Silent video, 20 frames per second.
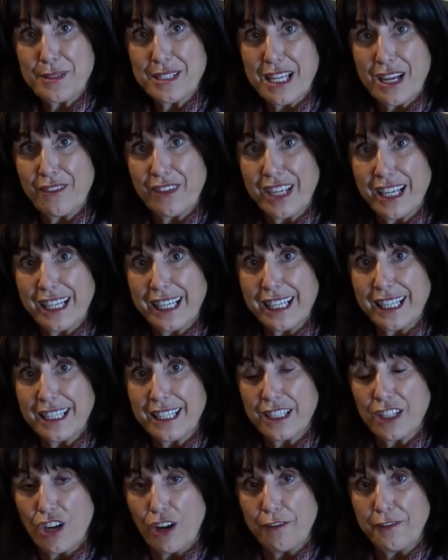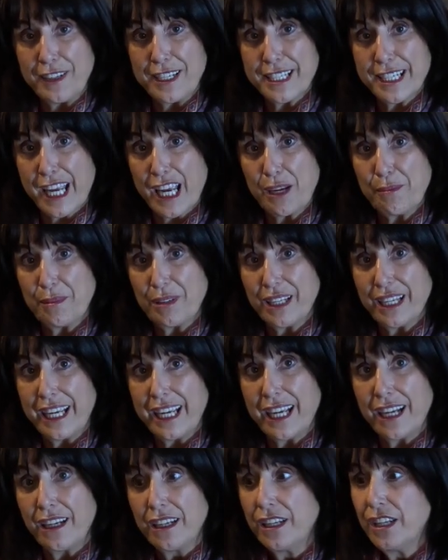was having a little coffee table
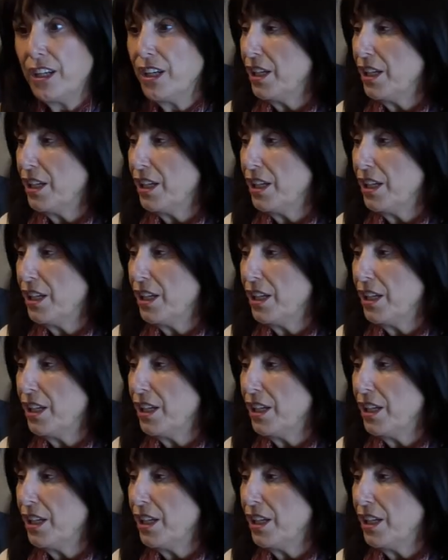here